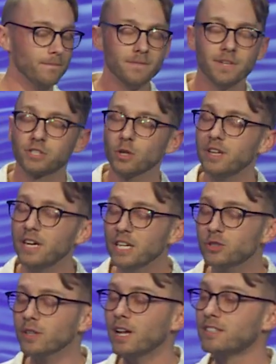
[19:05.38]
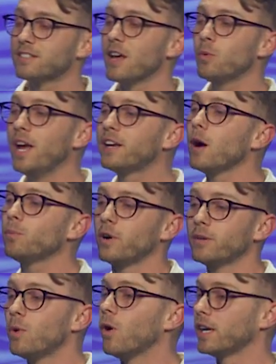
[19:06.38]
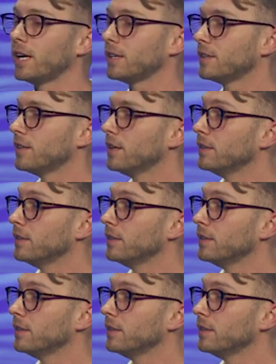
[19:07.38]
And so the Israelites, they wake up one morning